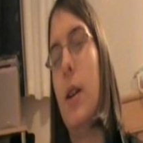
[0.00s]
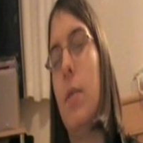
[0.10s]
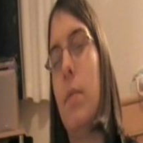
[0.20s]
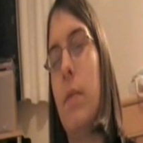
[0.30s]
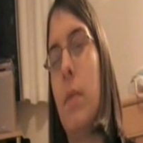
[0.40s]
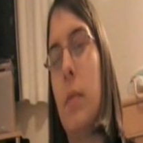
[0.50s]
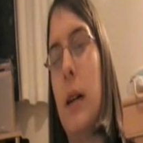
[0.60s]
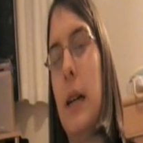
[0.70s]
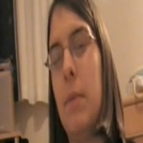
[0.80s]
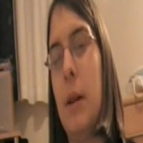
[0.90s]
um, for
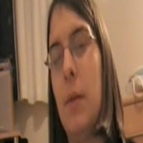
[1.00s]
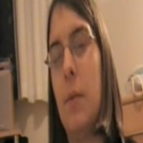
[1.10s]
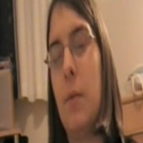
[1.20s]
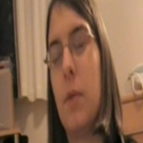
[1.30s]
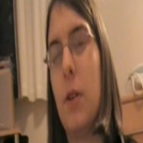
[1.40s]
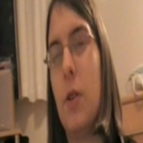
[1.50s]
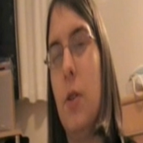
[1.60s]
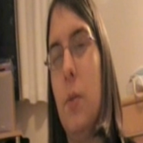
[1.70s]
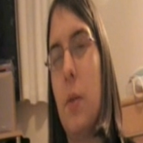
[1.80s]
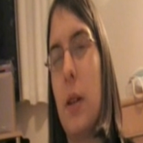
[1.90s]
my, well, not
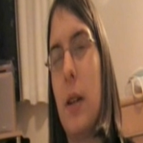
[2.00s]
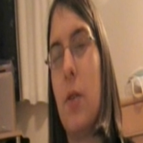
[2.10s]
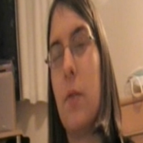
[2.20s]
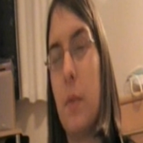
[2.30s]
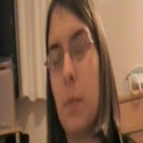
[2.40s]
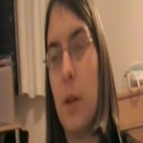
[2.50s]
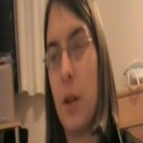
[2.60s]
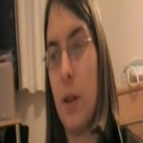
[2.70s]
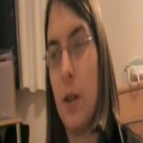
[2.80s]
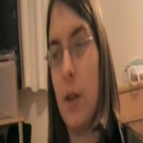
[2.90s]
a new one, another
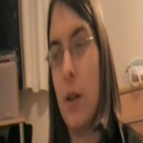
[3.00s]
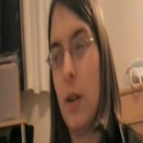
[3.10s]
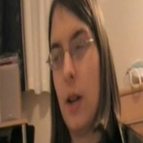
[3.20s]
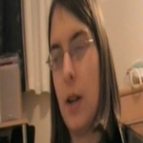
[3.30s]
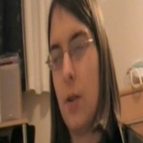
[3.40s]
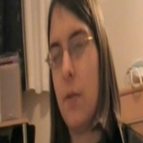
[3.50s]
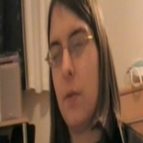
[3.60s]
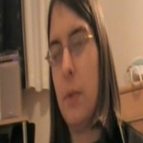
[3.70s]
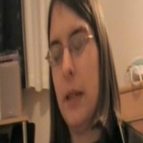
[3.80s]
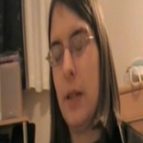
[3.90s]
one,
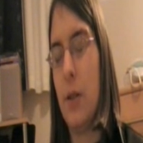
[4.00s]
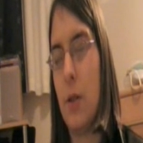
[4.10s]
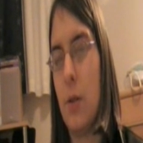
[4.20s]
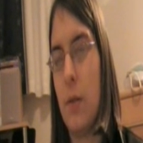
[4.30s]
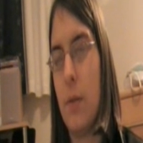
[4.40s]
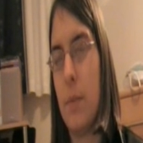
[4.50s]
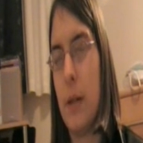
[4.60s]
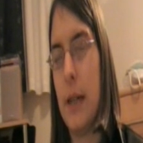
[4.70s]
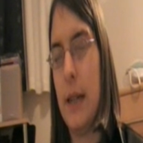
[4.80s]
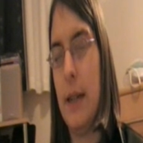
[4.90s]
another Wii controller for
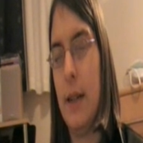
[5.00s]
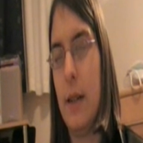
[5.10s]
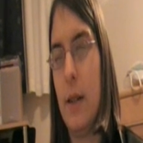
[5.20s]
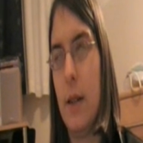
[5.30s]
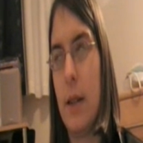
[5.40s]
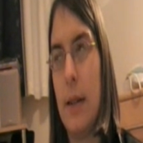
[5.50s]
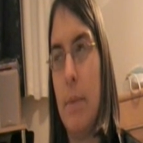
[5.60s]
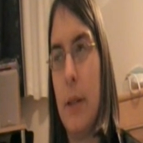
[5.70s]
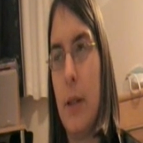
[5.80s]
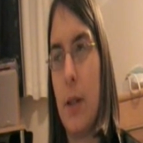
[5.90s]
my games